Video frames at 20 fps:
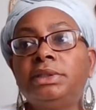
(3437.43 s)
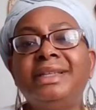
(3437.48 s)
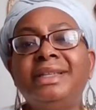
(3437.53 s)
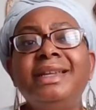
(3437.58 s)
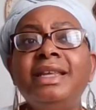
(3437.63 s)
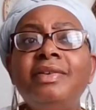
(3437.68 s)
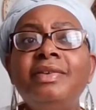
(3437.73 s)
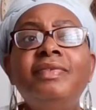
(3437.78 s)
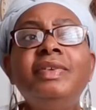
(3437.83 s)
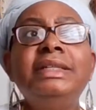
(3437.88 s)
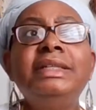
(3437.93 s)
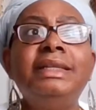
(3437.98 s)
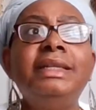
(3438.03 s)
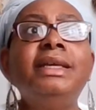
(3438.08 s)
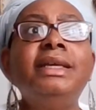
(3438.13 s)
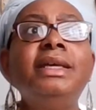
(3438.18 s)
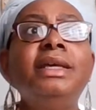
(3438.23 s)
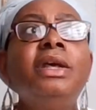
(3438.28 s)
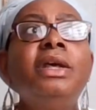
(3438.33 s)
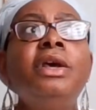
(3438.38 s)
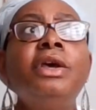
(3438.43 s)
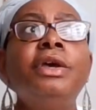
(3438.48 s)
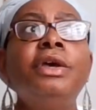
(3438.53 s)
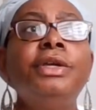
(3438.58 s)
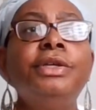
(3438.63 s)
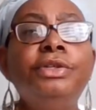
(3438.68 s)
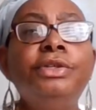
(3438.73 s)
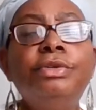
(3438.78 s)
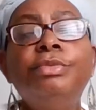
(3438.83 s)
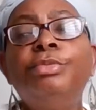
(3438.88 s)
And even then,
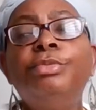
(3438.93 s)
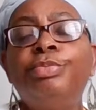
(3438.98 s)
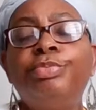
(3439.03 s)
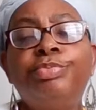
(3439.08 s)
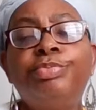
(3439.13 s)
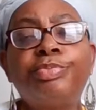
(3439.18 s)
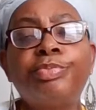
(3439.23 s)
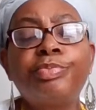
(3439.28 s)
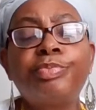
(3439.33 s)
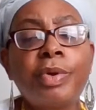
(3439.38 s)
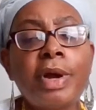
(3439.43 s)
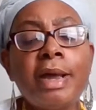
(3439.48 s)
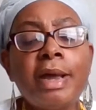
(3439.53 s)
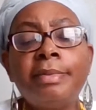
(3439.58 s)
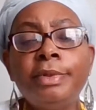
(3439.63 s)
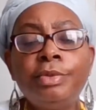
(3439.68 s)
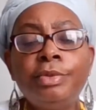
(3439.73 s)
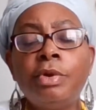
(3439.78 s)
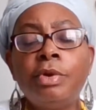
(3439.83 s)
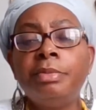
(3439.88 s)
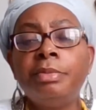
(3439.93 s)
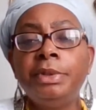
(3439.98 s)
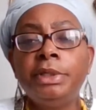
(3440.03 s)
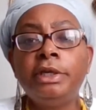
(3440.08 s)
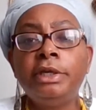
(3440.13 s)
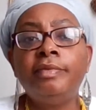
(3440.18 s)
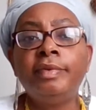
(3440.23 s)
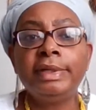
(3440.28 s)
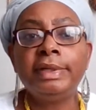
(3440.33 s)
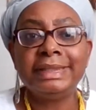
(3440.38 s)
you probably won't be
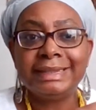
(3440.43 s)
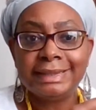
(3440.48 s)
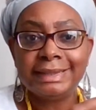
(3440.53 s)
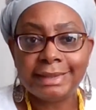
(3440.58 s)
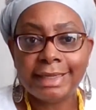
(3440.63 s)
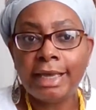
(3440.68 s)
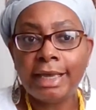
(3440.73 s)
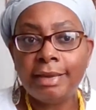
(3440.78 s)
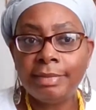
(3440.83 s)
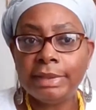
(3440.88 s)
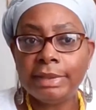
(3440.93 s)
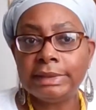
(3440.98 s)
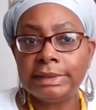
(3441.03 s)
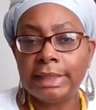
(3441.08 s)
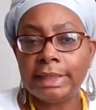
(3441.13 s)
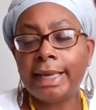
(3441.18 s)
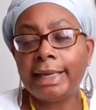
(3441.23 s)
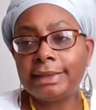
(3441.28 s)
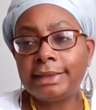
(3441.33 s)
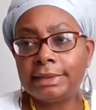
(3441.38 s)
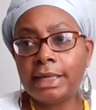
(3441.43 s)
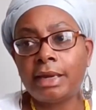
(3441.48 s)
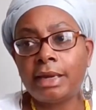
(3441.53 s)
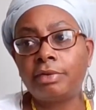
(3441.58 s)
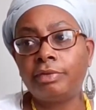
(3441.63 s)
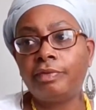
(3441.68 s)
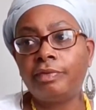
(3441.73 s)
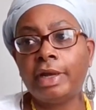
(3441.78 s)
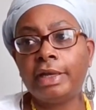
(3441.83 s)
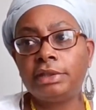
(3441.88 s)
giving the same exact
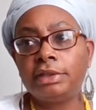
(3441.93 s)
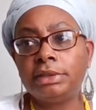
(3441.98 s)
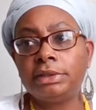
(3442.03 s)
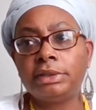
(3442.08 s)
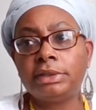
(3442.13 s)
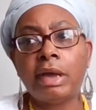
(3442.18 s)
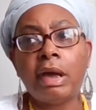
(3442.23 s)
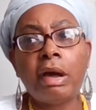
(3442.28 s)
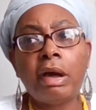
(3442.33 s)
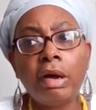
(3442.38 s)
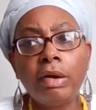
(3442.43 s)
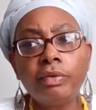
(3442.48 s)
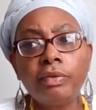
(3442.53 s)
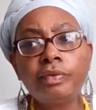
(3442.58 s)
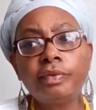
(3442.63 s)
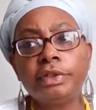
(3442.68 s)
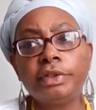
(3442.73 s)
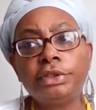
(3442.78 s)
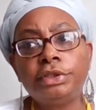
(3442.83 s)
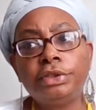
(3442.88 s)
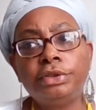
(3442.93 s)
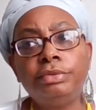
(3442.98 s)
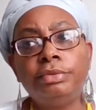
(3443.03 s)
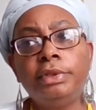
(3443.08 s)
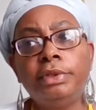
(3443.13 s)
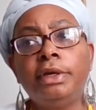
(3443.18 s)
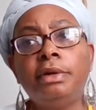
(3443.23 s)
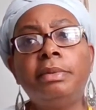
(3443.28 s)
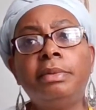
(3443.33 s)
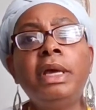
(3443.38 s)
sacrifices and offerings to
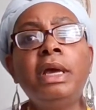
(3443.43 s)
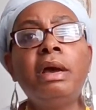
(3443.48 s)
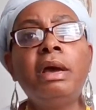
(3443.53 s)
them